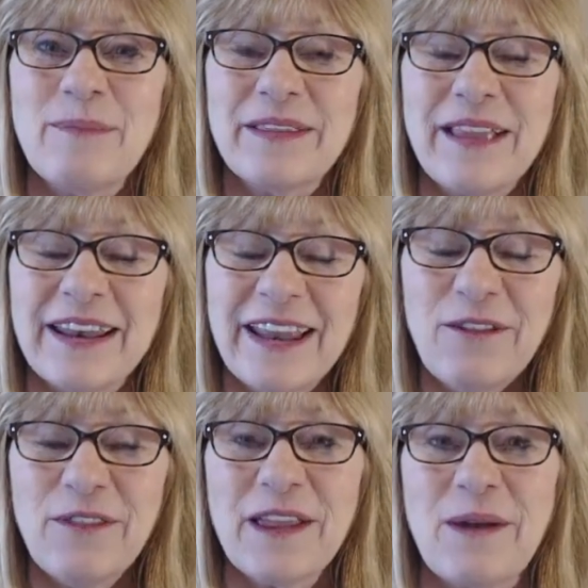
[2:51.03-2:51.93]
But
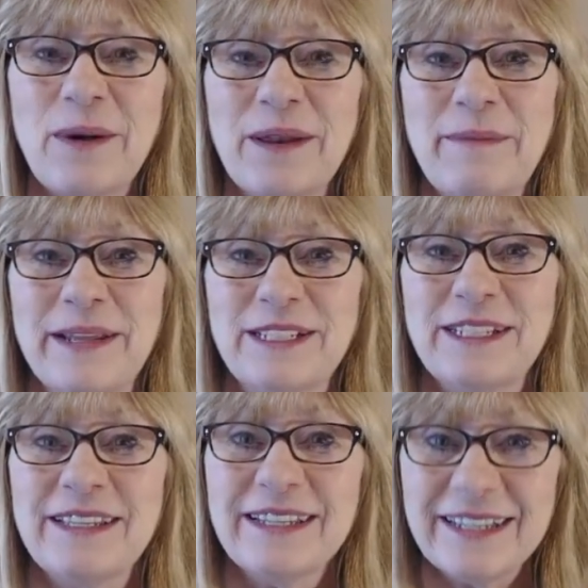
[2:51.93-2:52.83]
another thing I want to
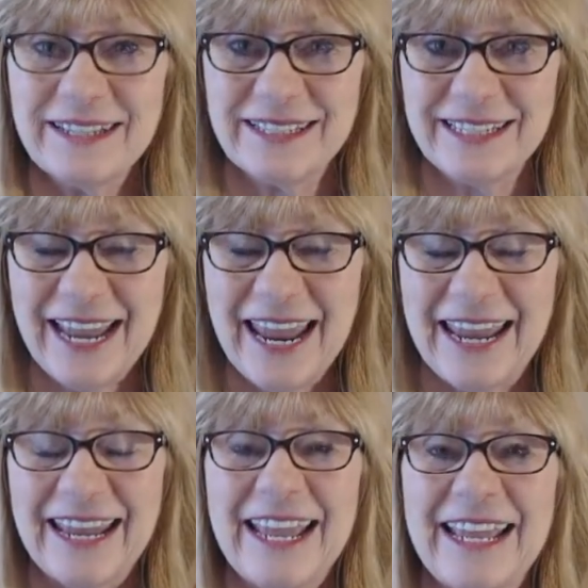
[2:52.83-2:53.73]
mention
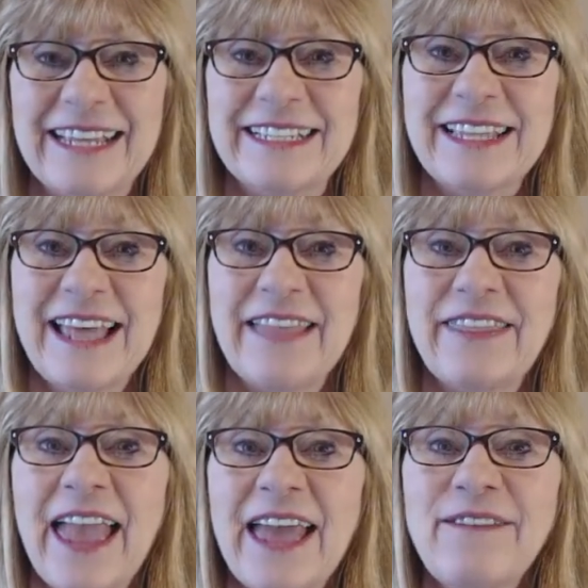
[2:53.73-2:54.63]
today is
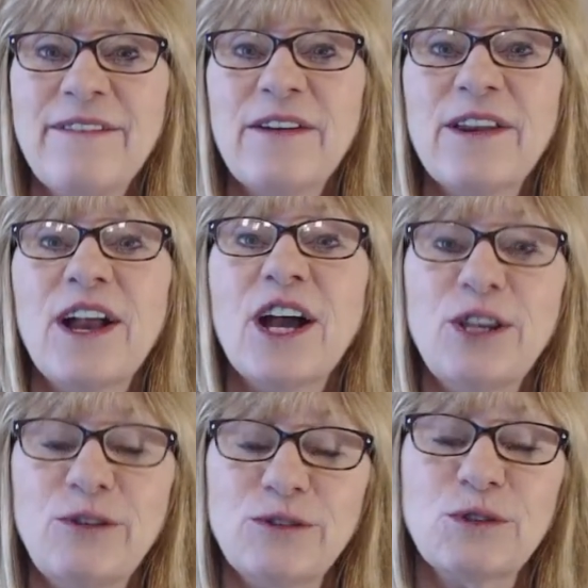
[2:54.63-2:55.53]
that they had a very
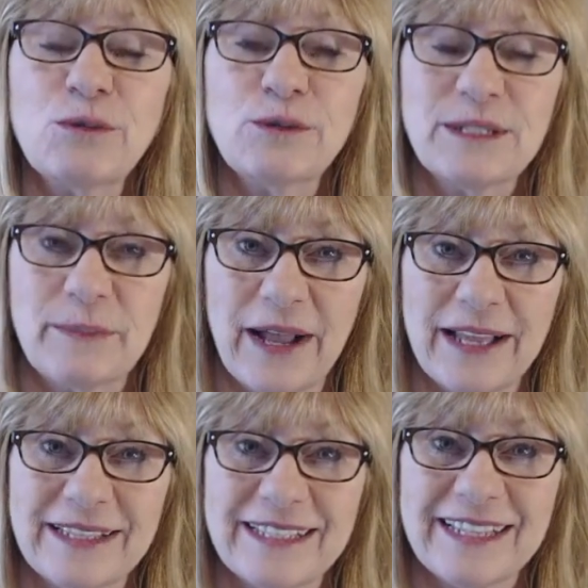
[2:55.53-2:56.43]
unusual
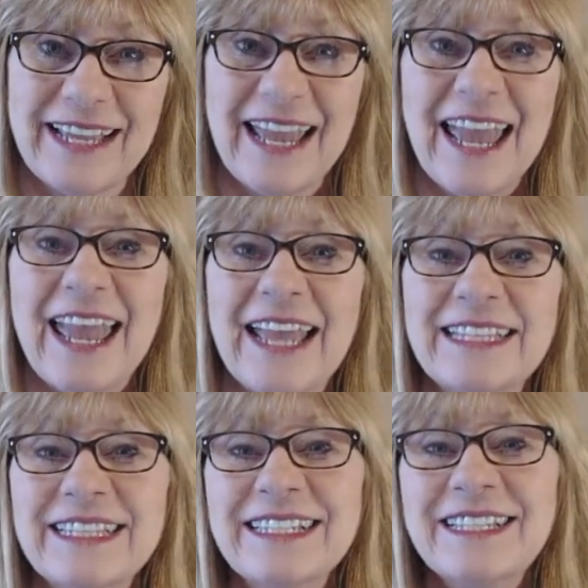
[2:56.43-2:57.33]
response.
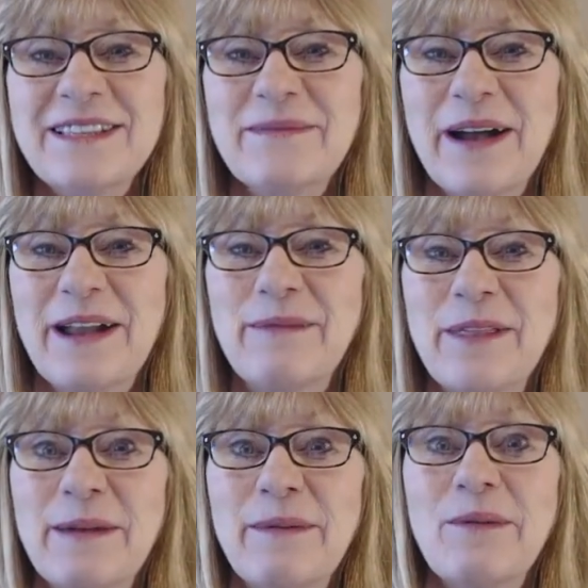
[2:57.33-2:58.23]
It says in the
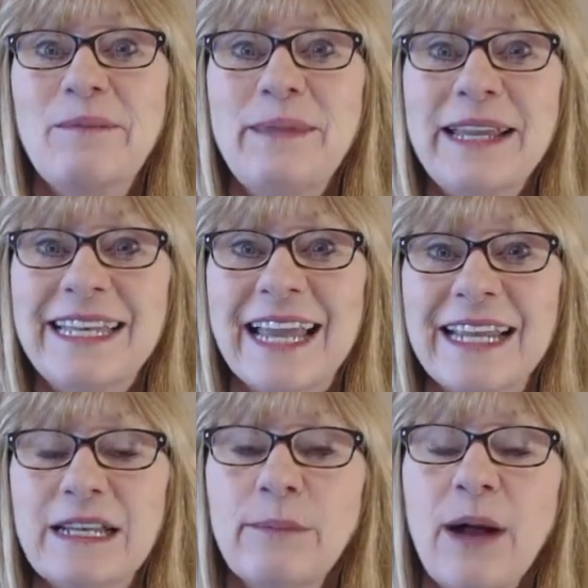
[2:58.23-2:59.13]
Bible that about
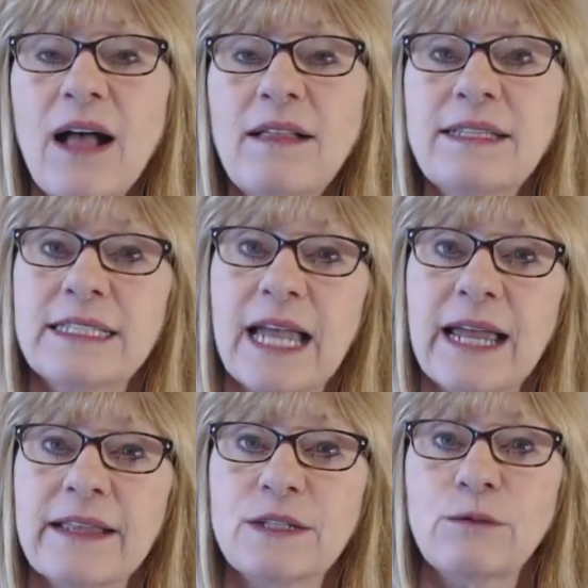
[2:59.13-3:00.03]
midnight, Paul and
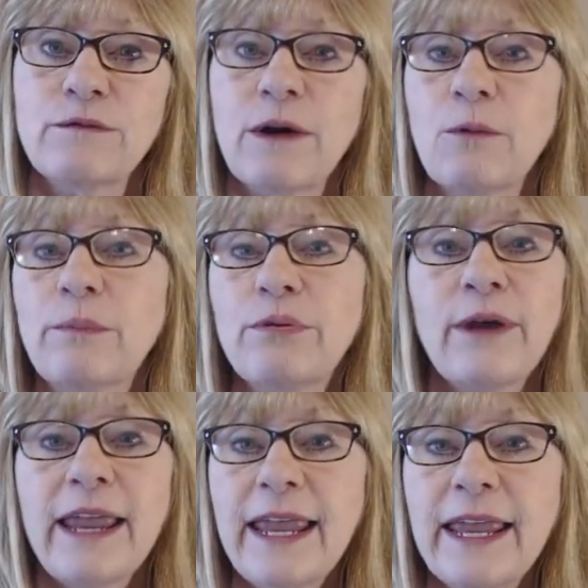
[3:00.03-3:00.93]
Silas were found
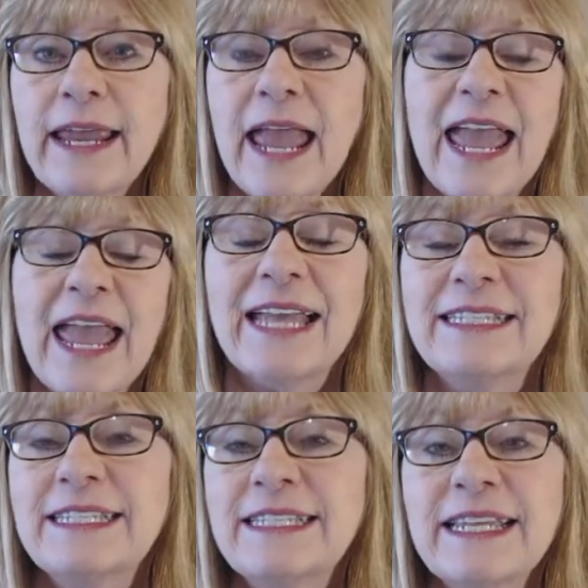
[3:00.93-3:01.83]
praying
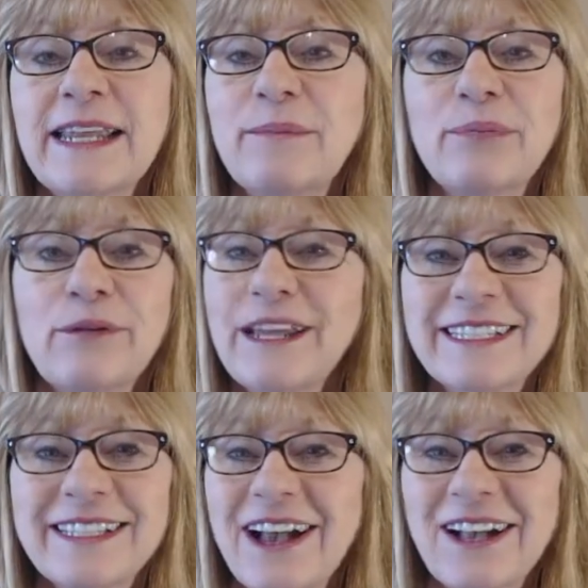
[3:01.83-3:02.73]
and singing
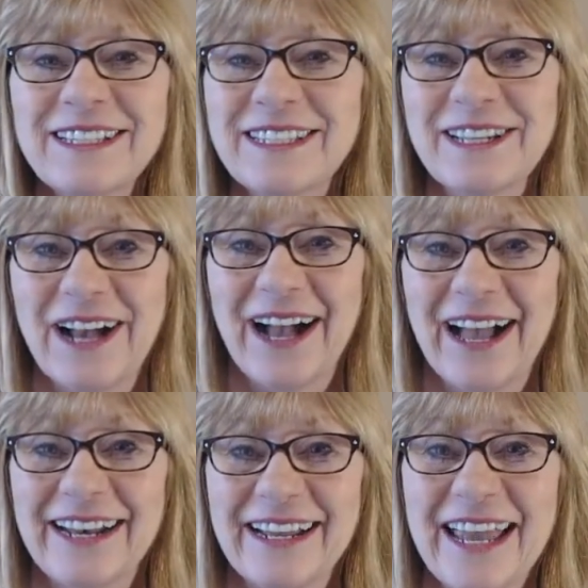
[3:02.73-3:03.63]
praise songs to
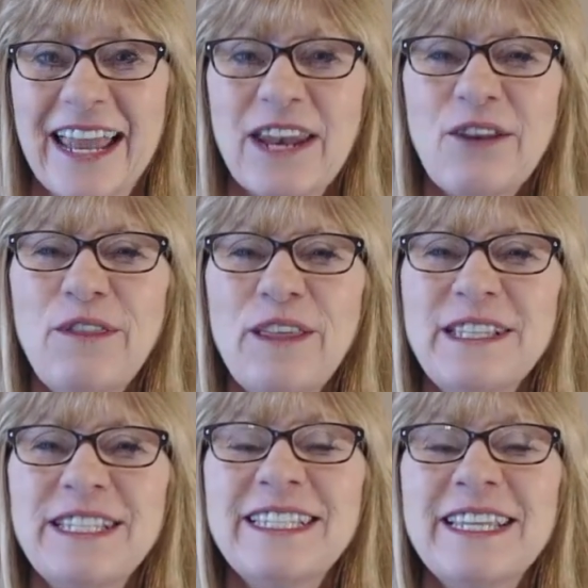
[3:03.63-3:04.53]
God. Now
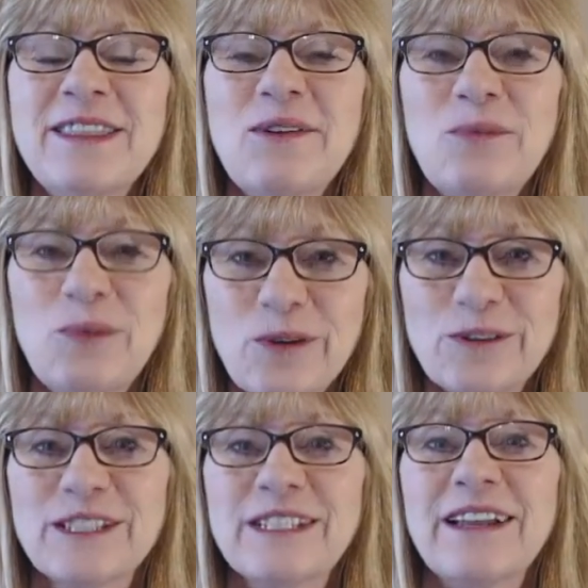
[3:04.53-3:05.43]
this is in the
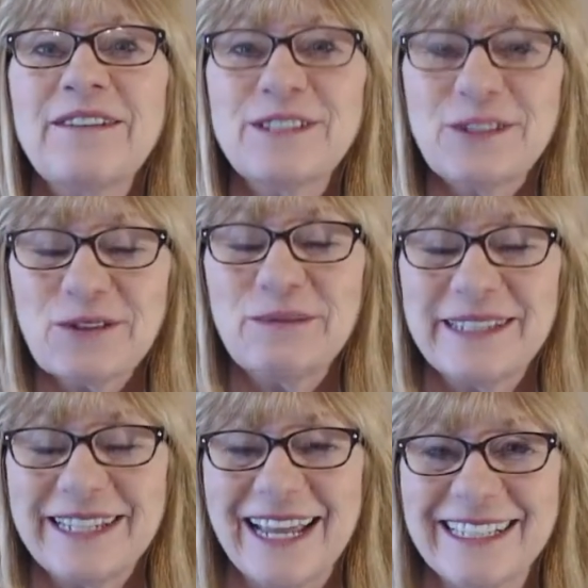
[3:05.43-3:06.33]
worst of
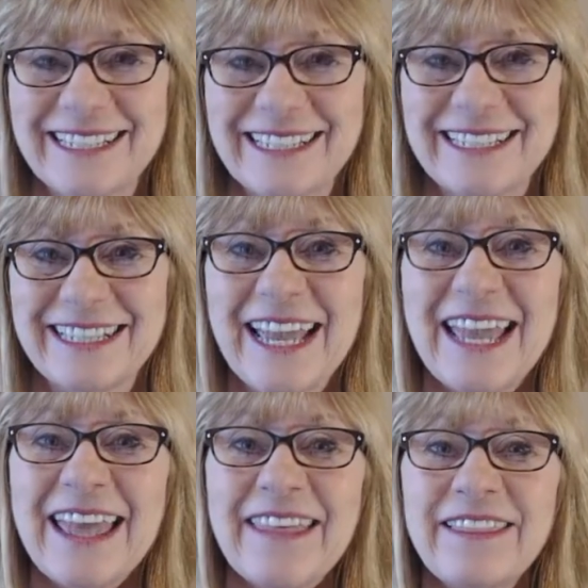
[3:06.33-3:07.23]
circumstances.
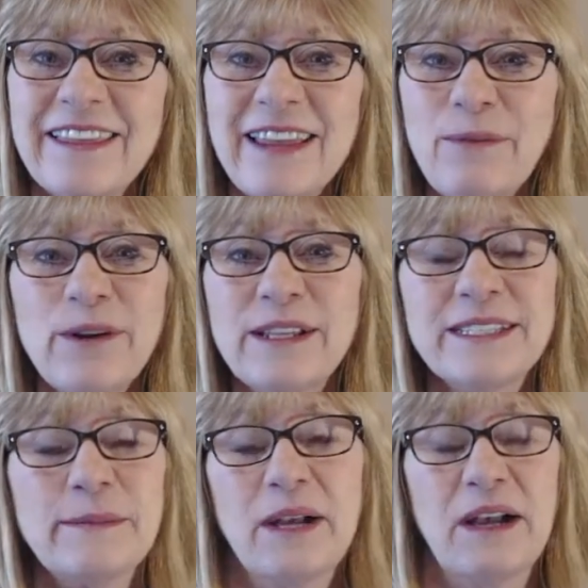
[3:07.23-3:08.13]
They weren't
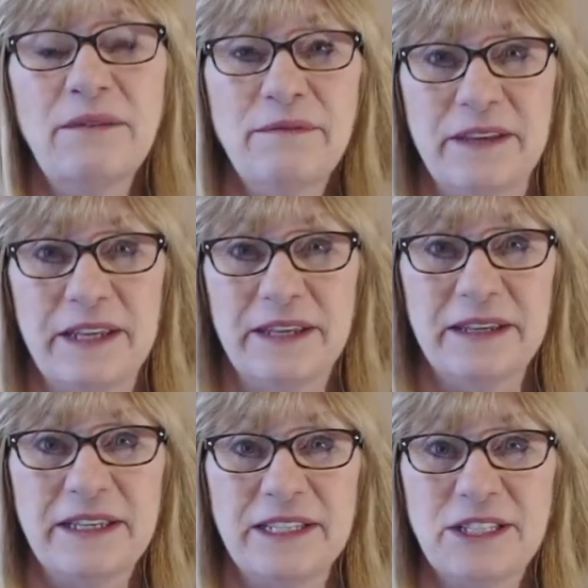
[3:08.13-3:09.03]
in some comfy
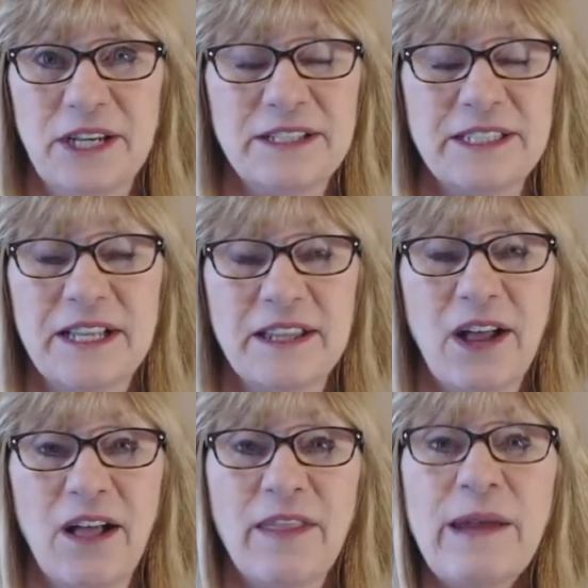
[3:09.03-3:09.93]
jail cell
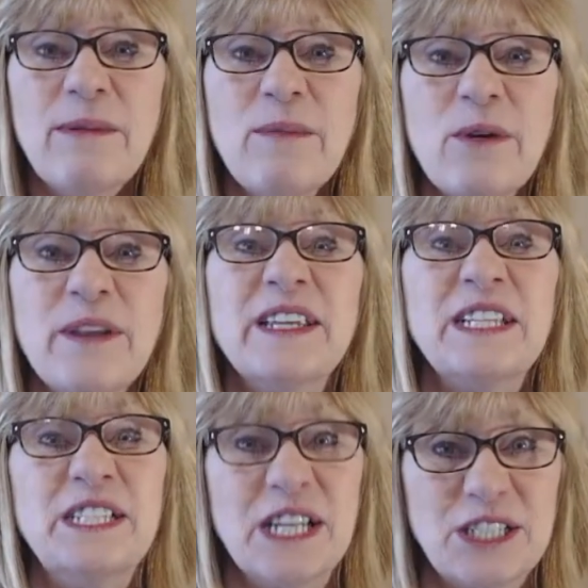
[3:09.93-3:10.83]
at all. They were more in the
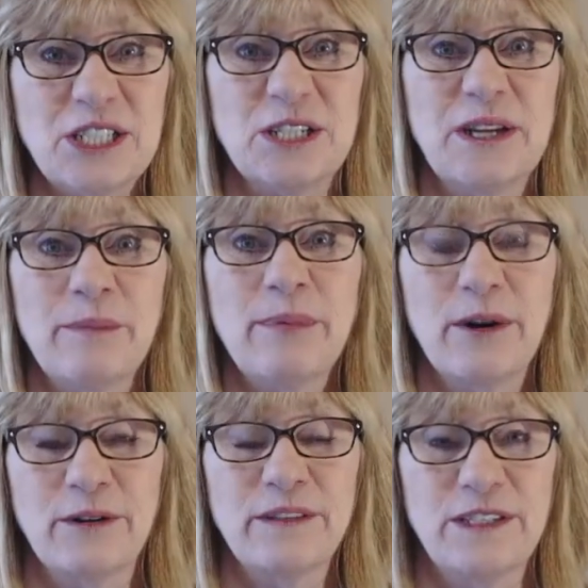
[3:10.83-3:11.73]
dungeon
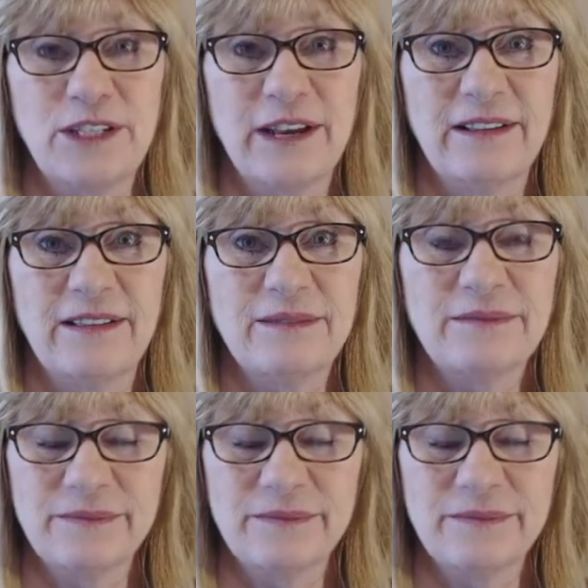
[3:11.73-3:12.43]
part of the jail.